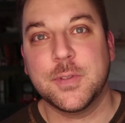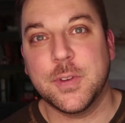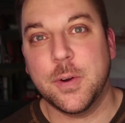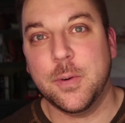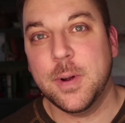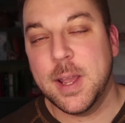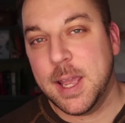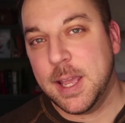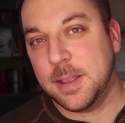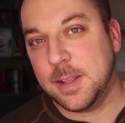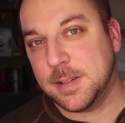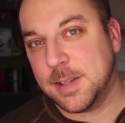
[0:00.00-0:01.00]
So
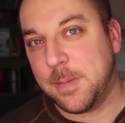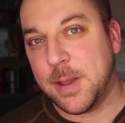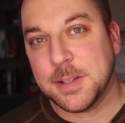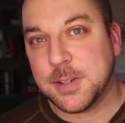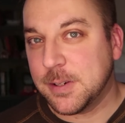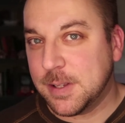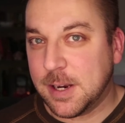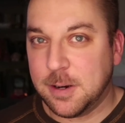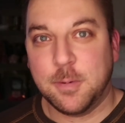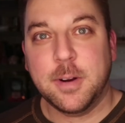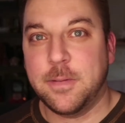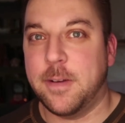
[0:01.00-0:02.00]
the same answer is not
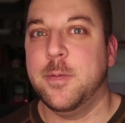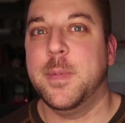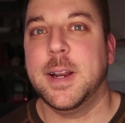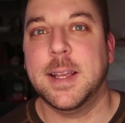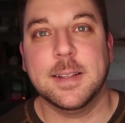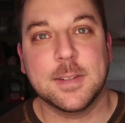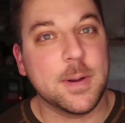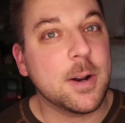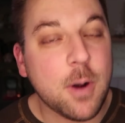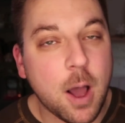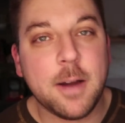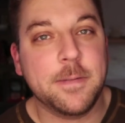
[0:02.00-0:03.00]
going to work for everybody, and so I
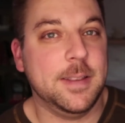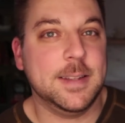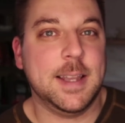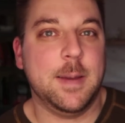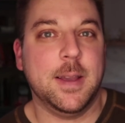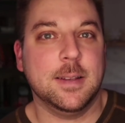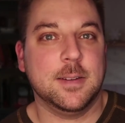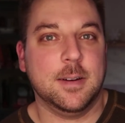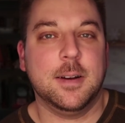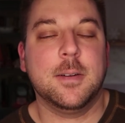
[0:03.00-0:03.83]
don't offer the same answer.